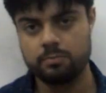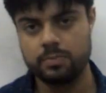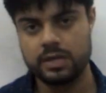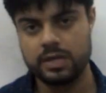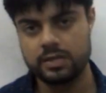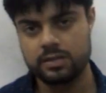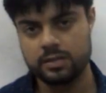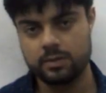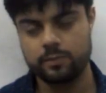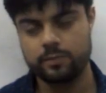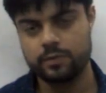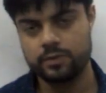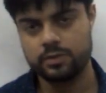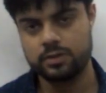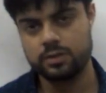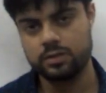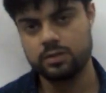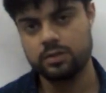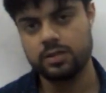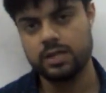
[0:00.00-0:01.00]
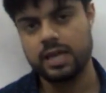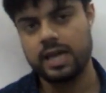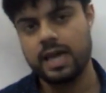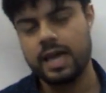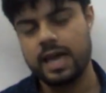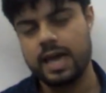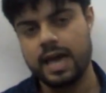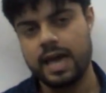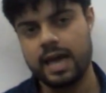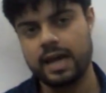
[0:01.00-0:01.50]
bass emphasis
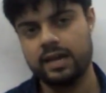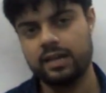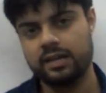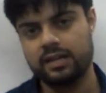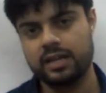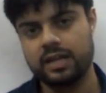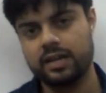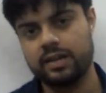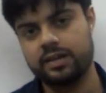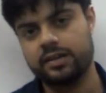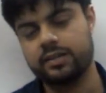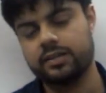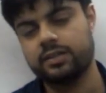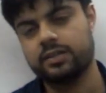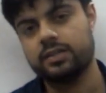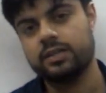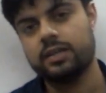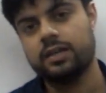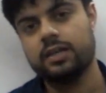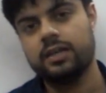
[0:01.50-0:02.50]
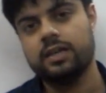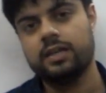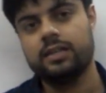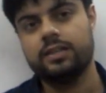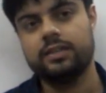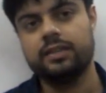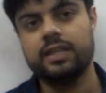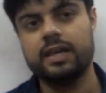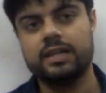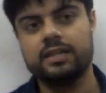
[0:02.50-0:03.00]
and clarity.
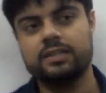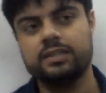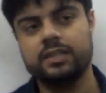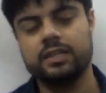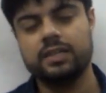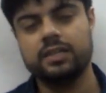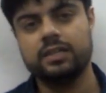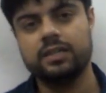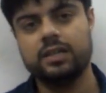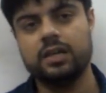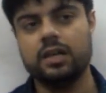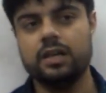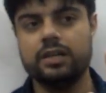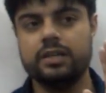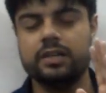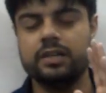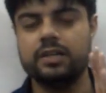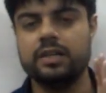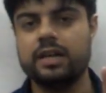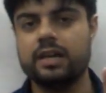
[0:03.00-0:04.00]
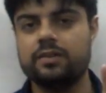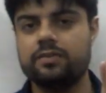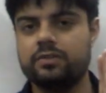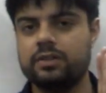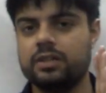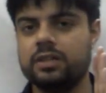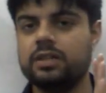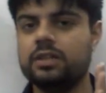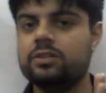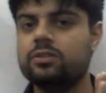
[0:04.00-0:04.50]
That thing didn't have
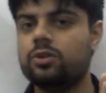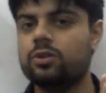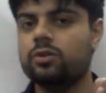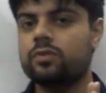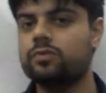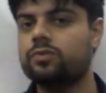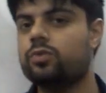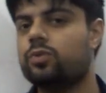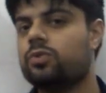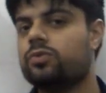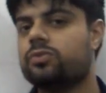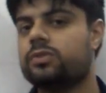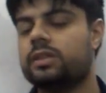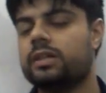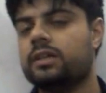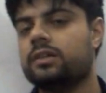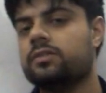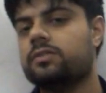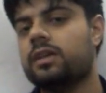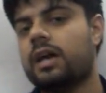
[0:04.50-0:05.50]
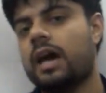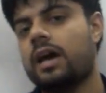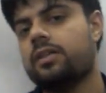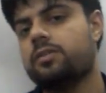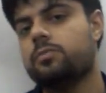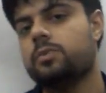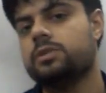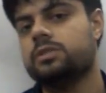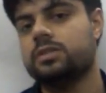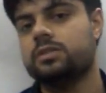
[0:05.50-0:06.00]
either of those things as
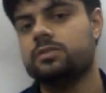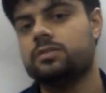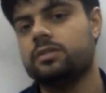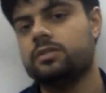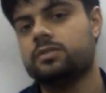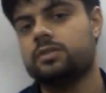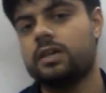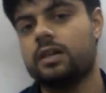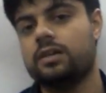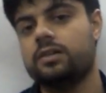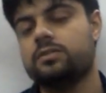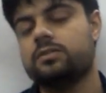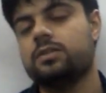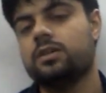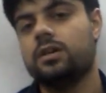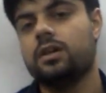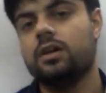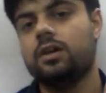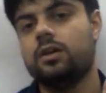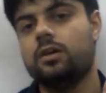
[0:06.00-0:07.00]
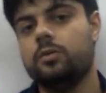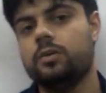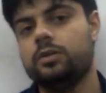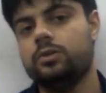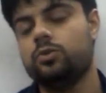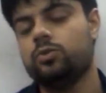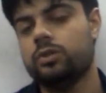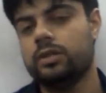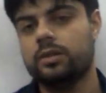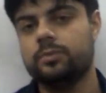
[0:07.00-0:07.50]
much as this has. I mean,
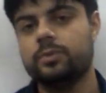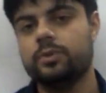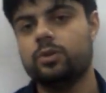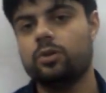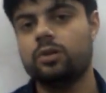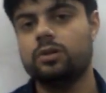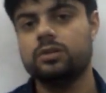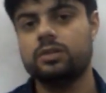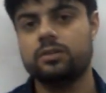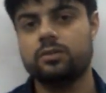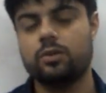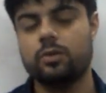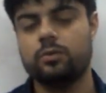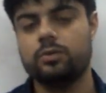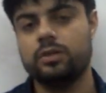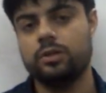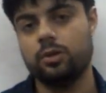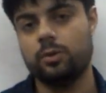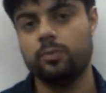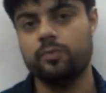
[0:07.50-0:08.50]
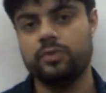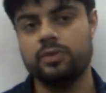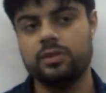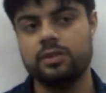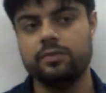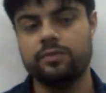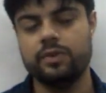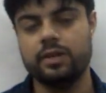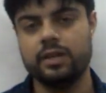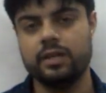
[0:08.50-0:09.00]
don't get me wrong, they're obviously
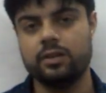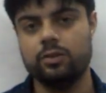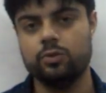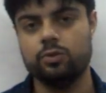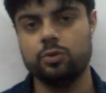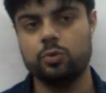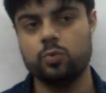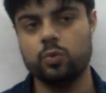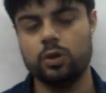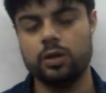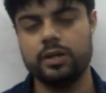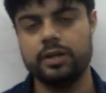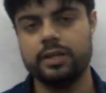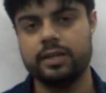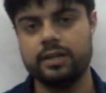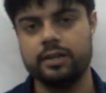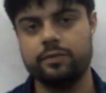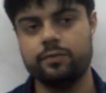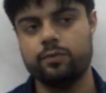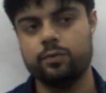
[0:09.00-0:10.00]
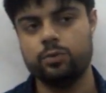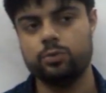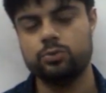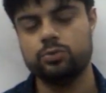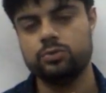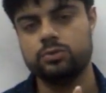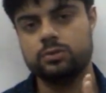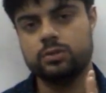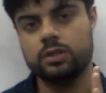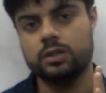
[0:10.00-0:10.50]
very good quality headphones.
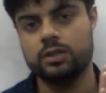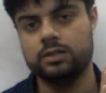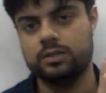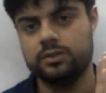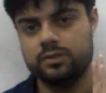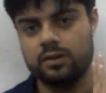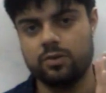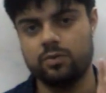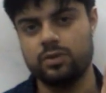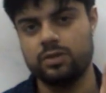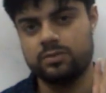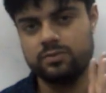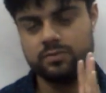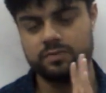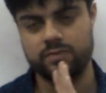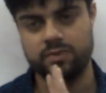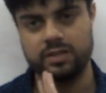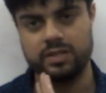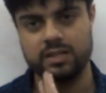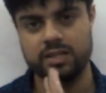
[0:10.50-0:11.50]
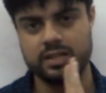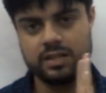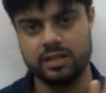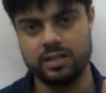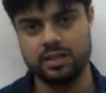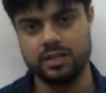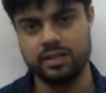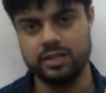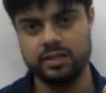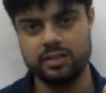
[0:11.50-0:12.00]
The sound is very
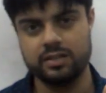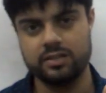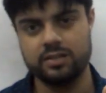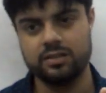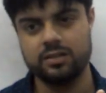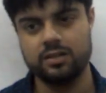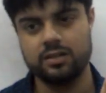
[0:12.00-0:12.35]
clear,